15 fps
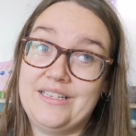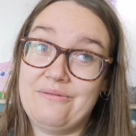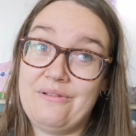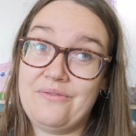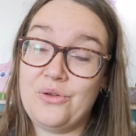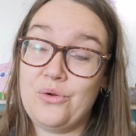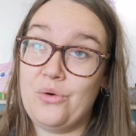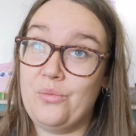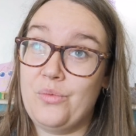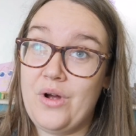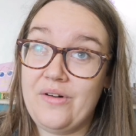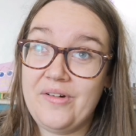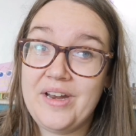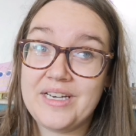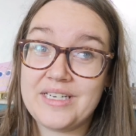So if you're
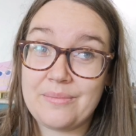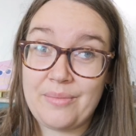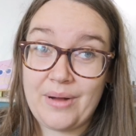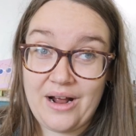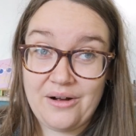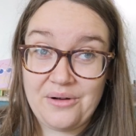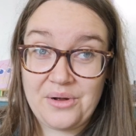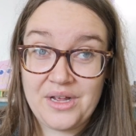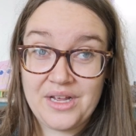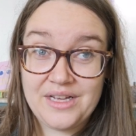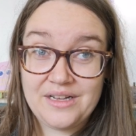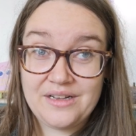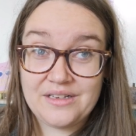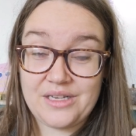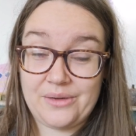worried about
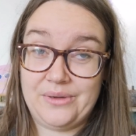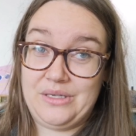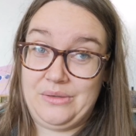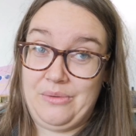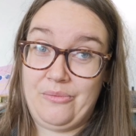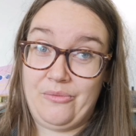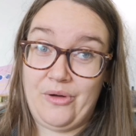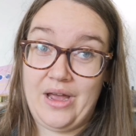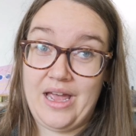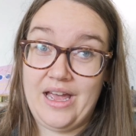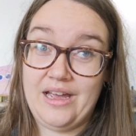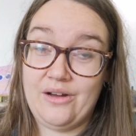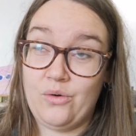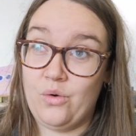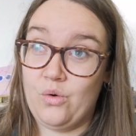sewing
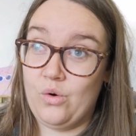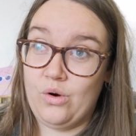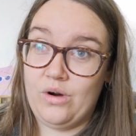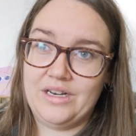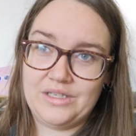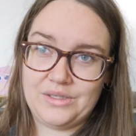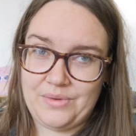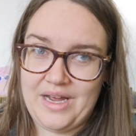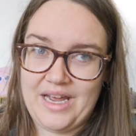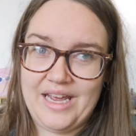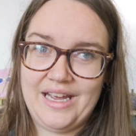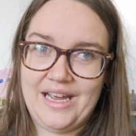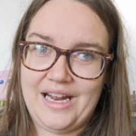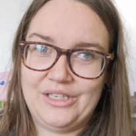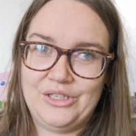swimwear or
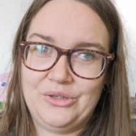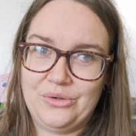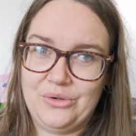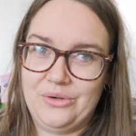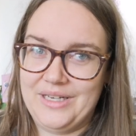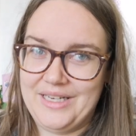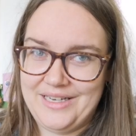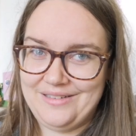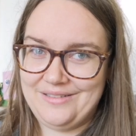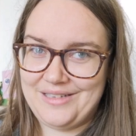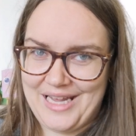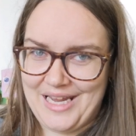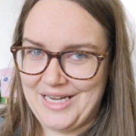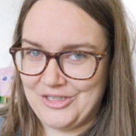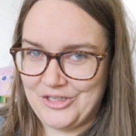underwear and you're
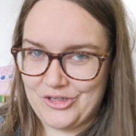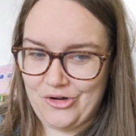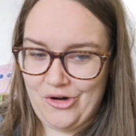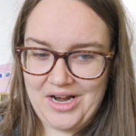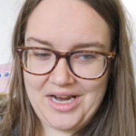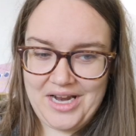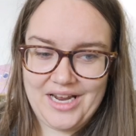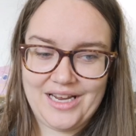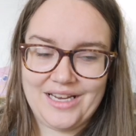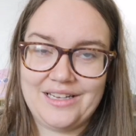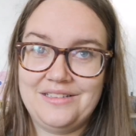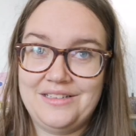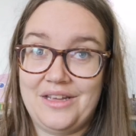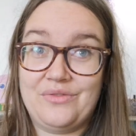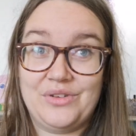keen to try it,
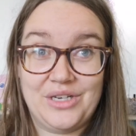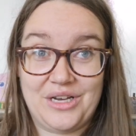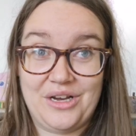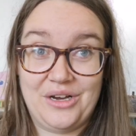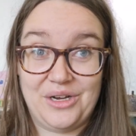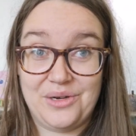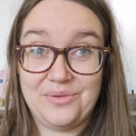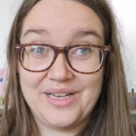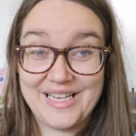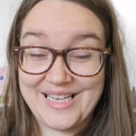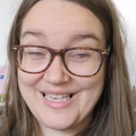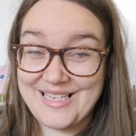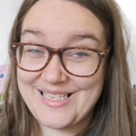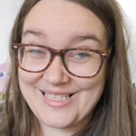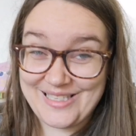give it a go.
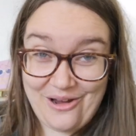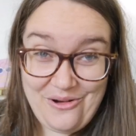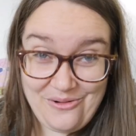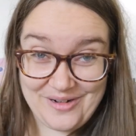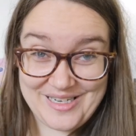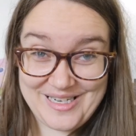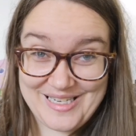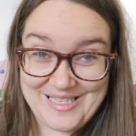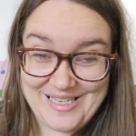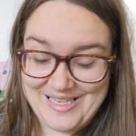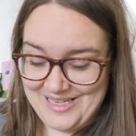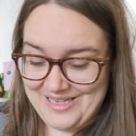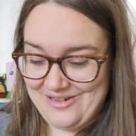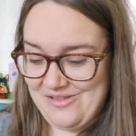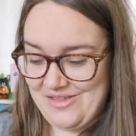It's so much easier
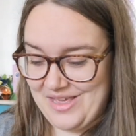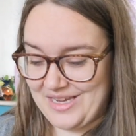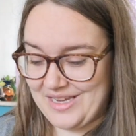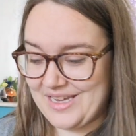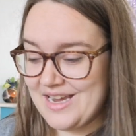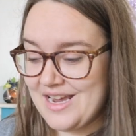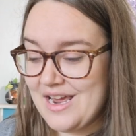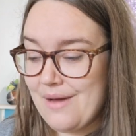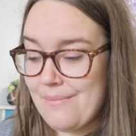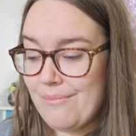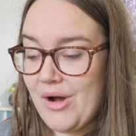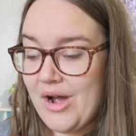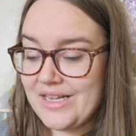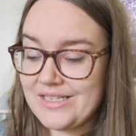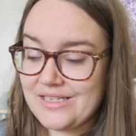than you think.
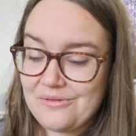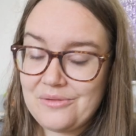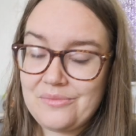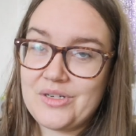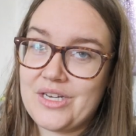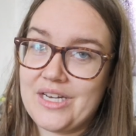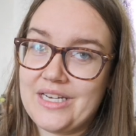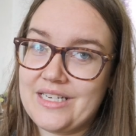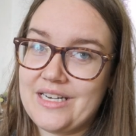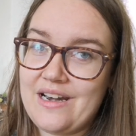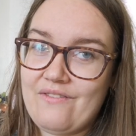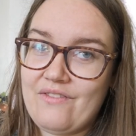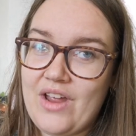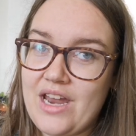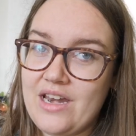My sewing machine didn't
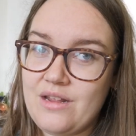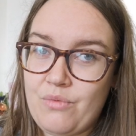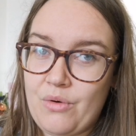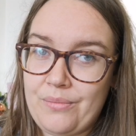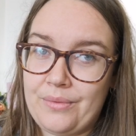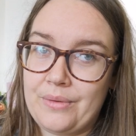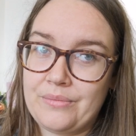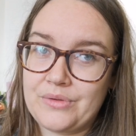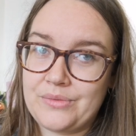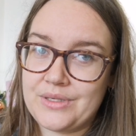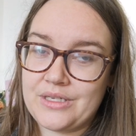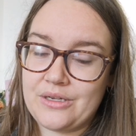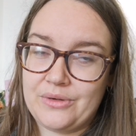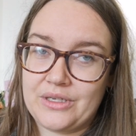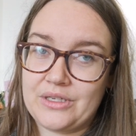have any problems with
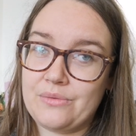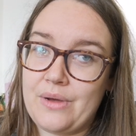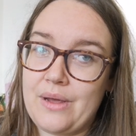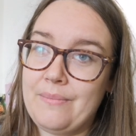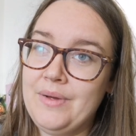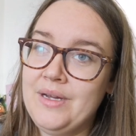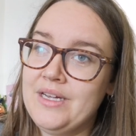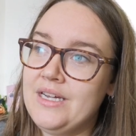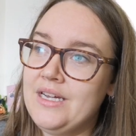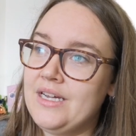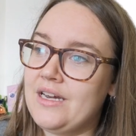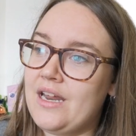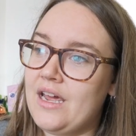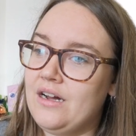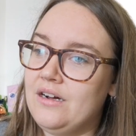sewing swim.
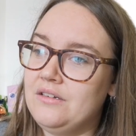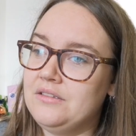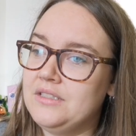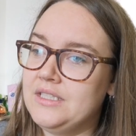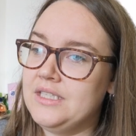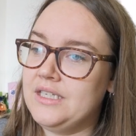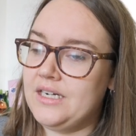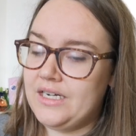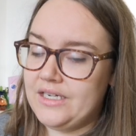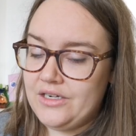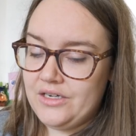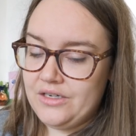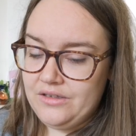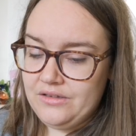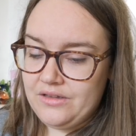Now, I
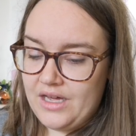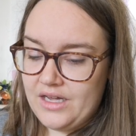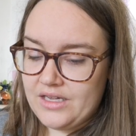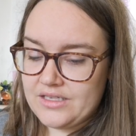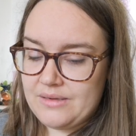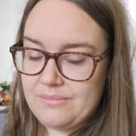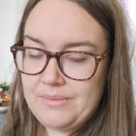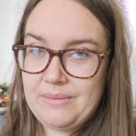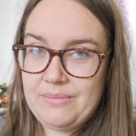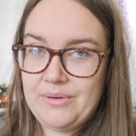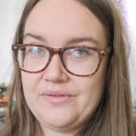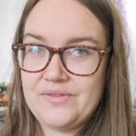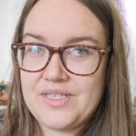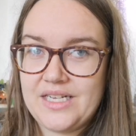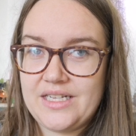know that some
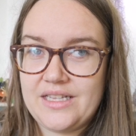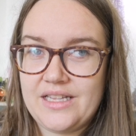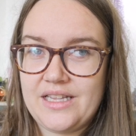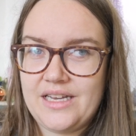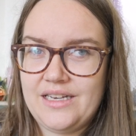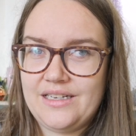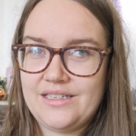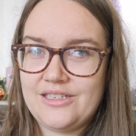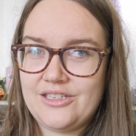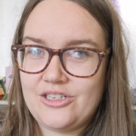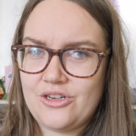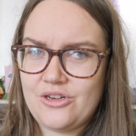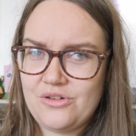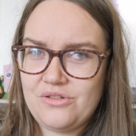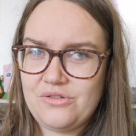people have said that they
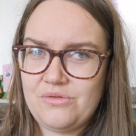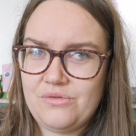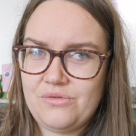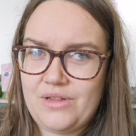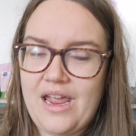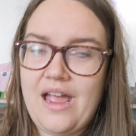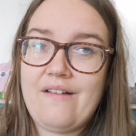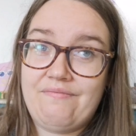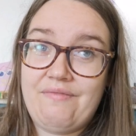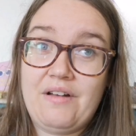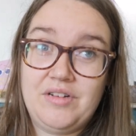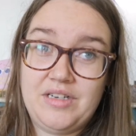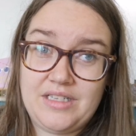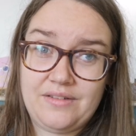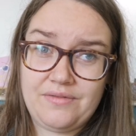do they have
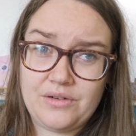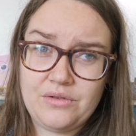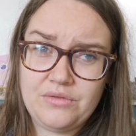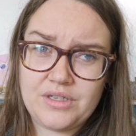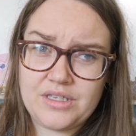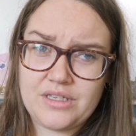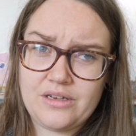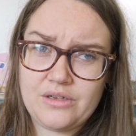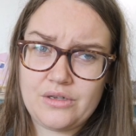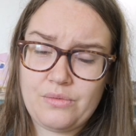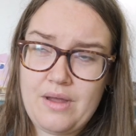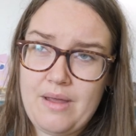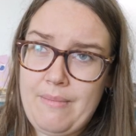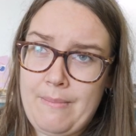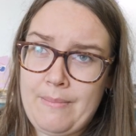found it difficult to sew
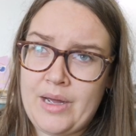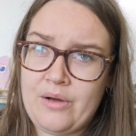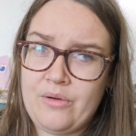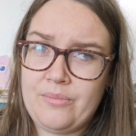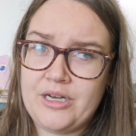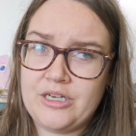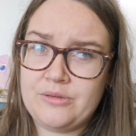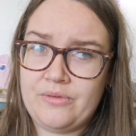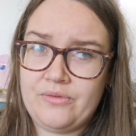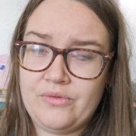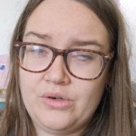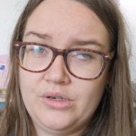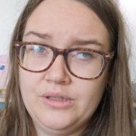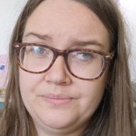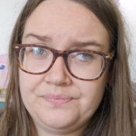swim and power mesh
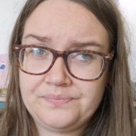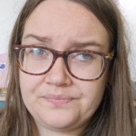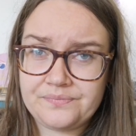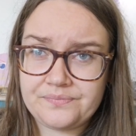before.